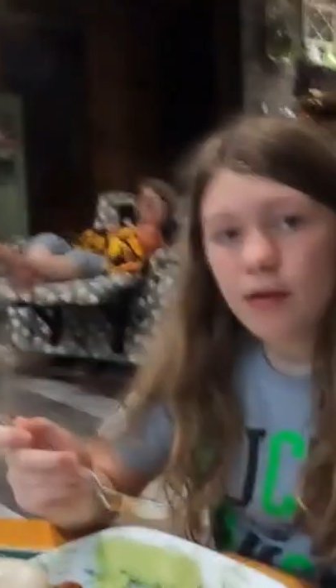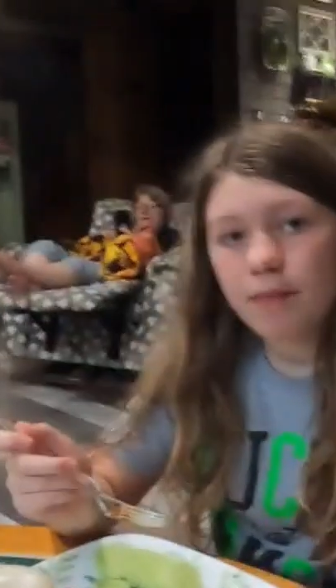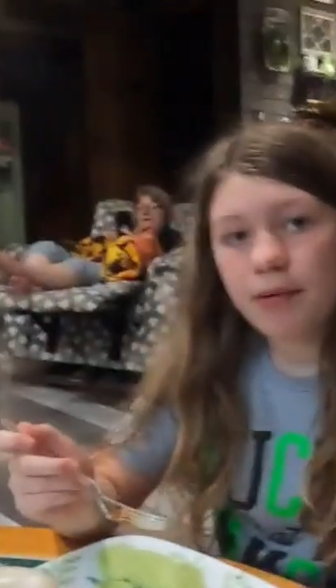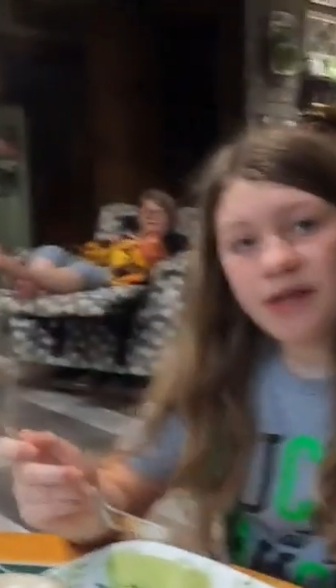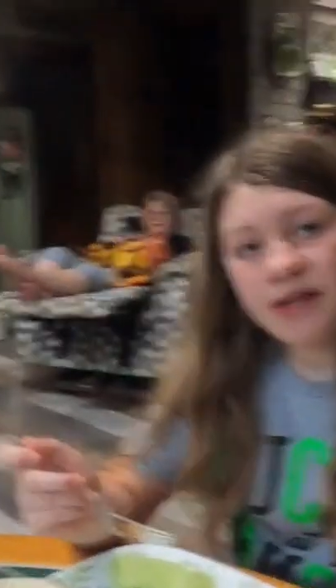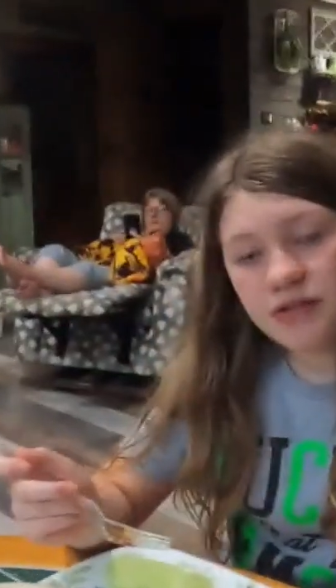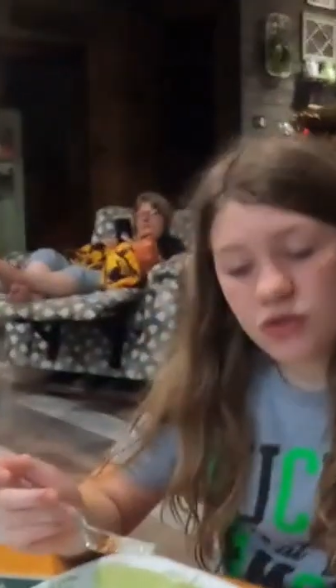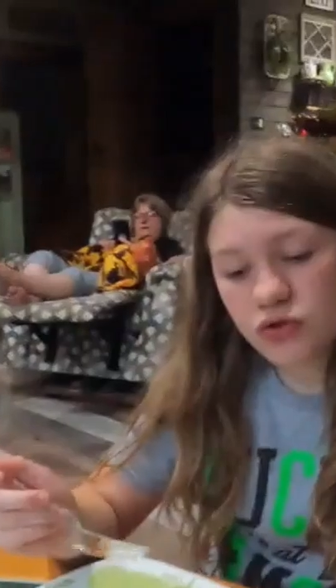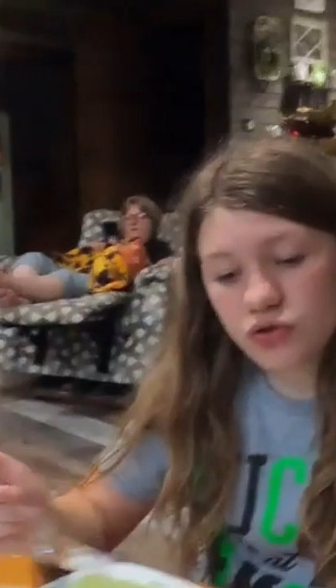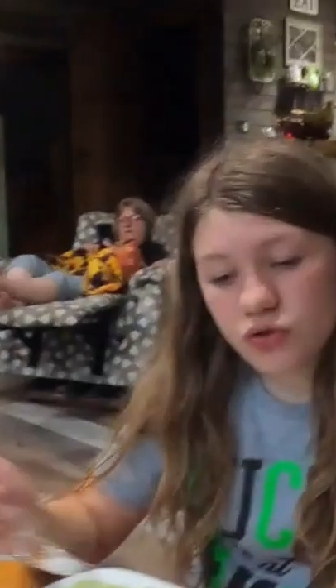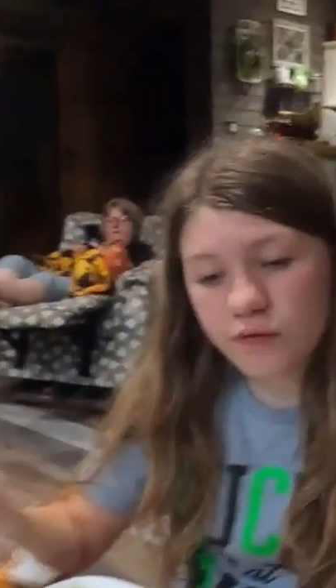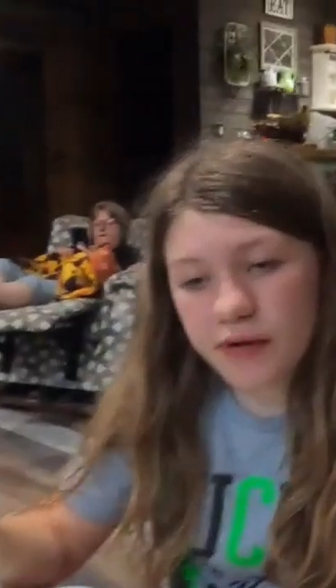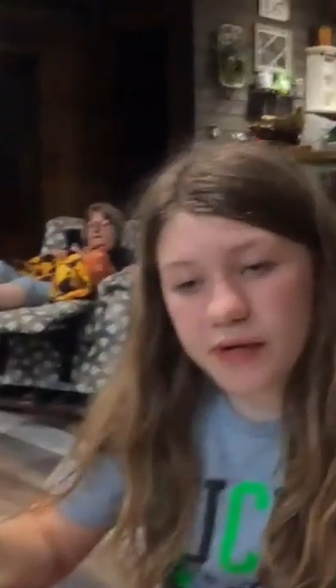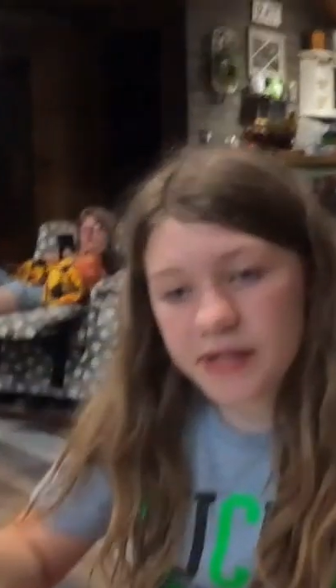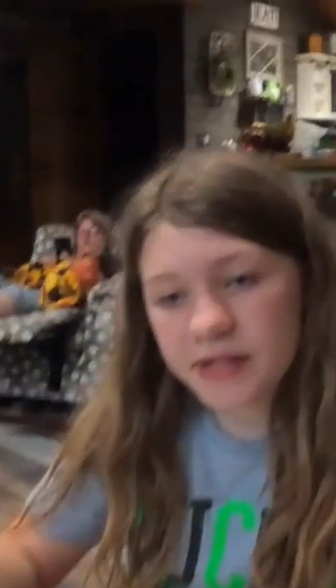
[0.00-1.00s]
But it's
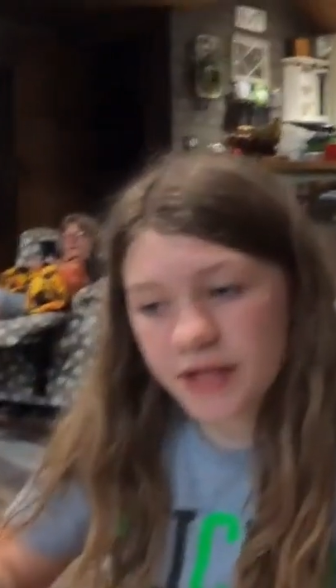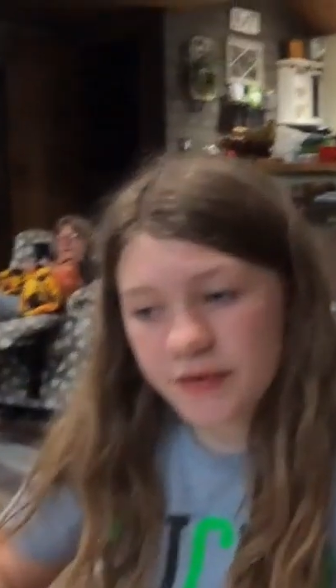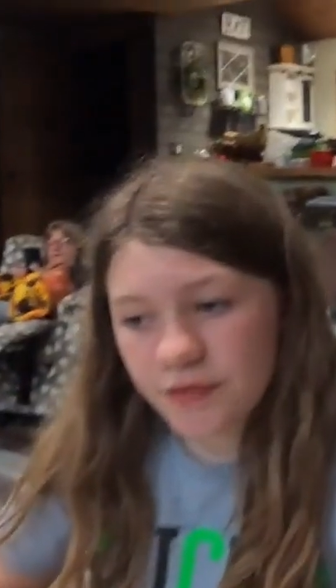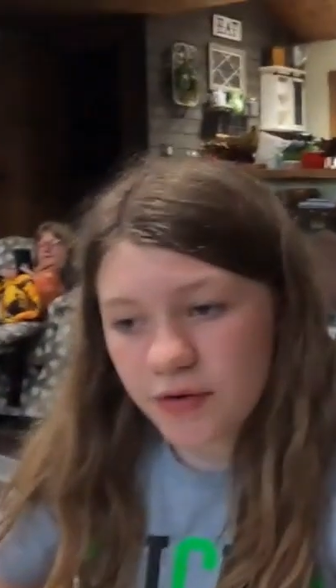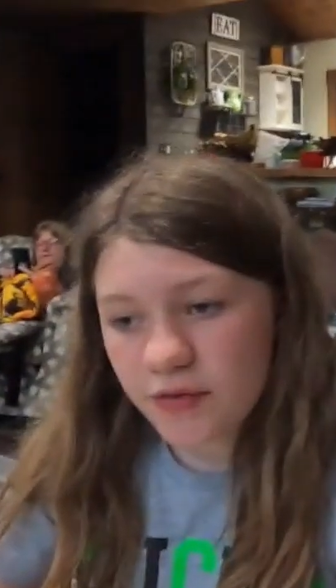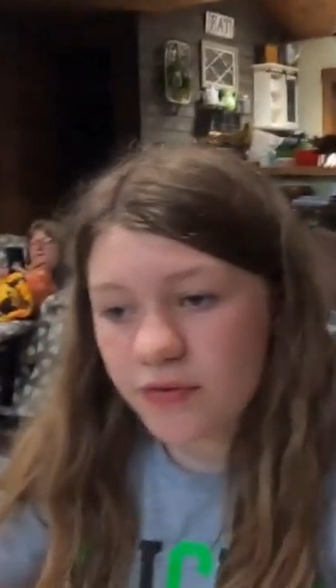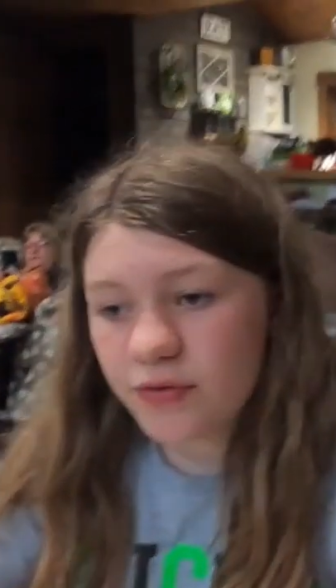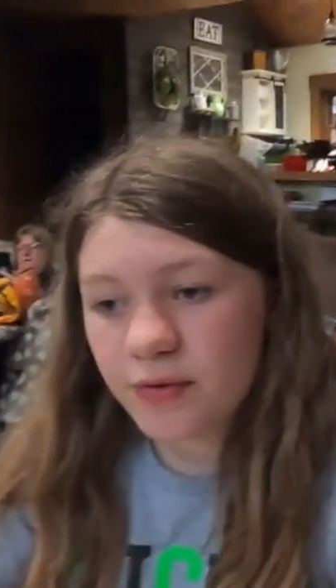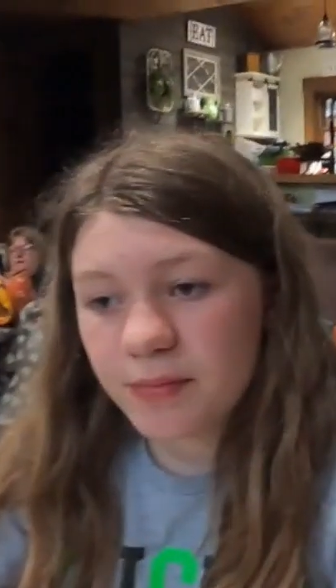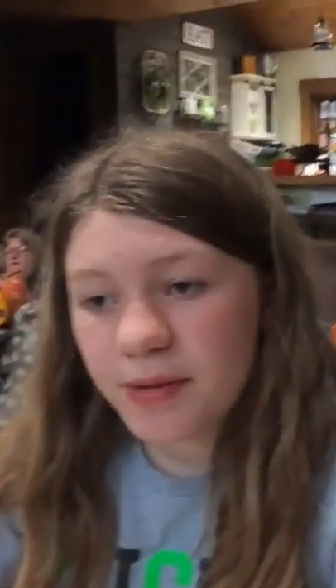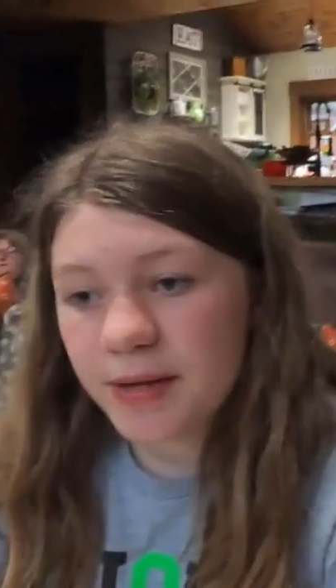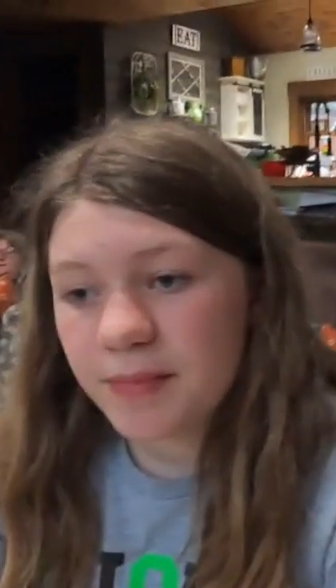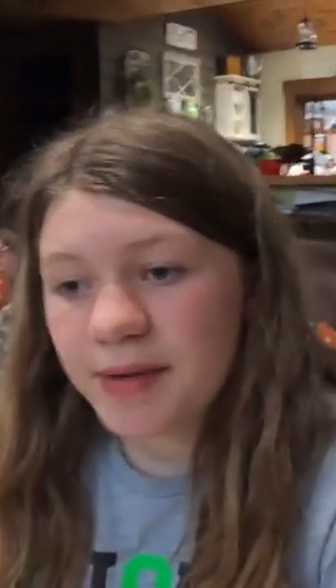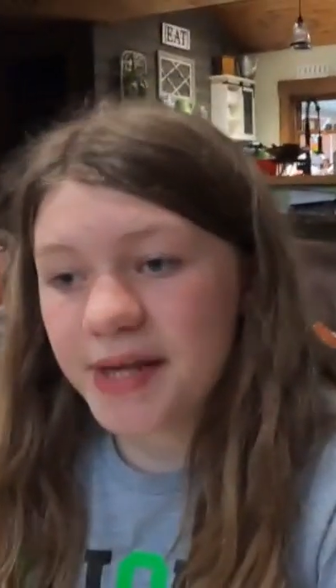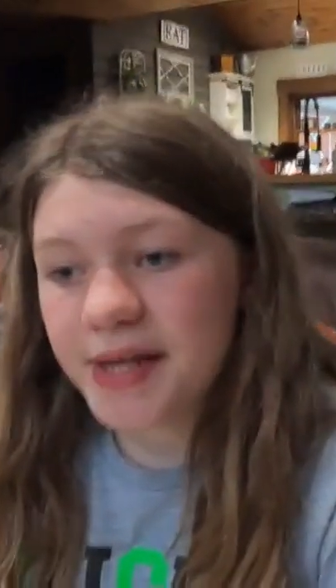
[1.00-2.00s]
also very different for
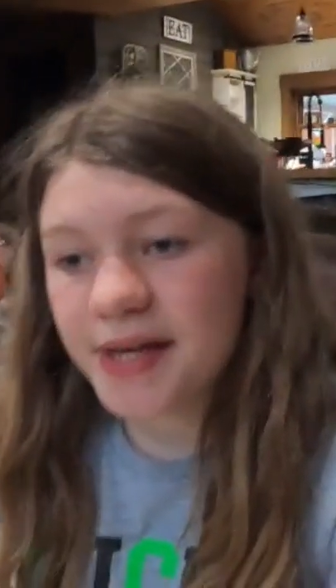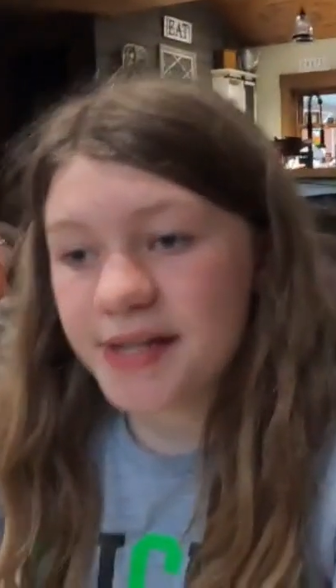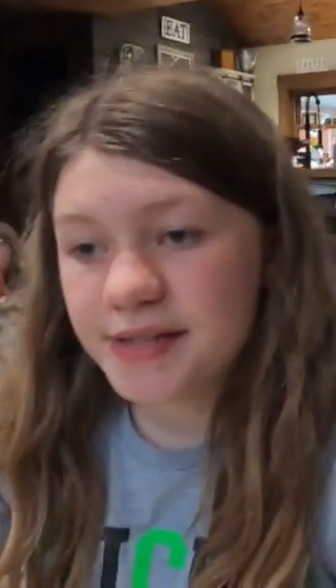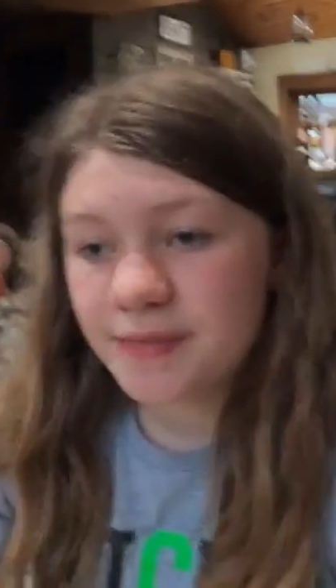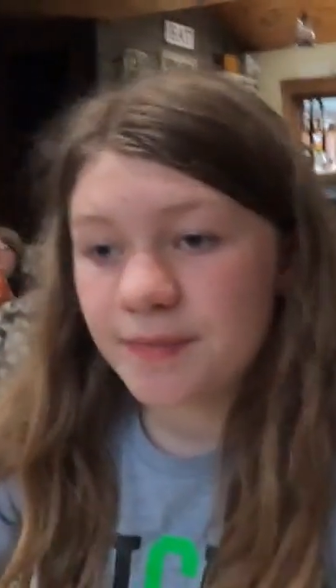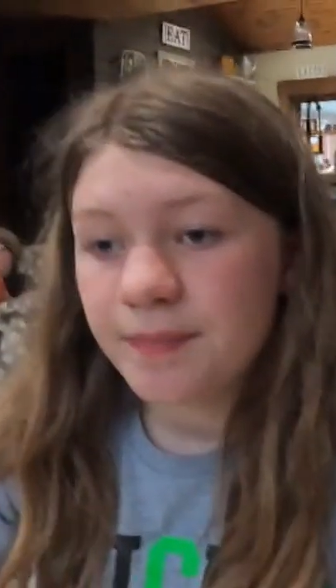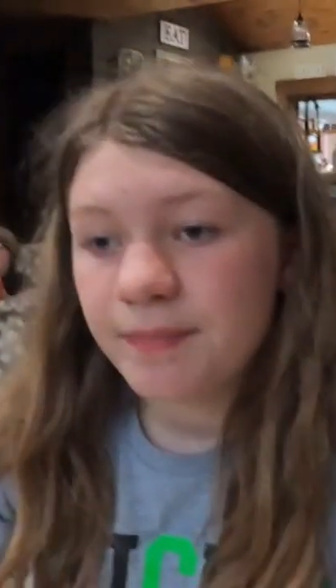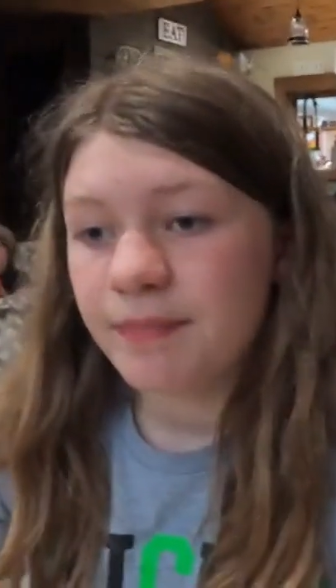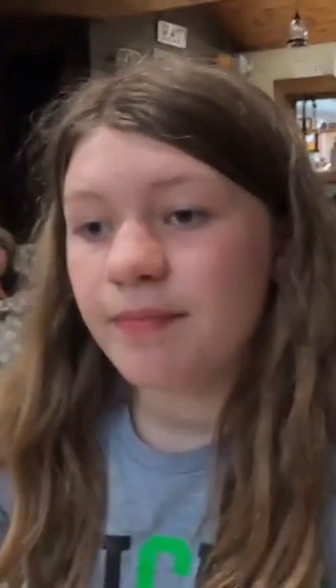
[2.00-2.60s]
me because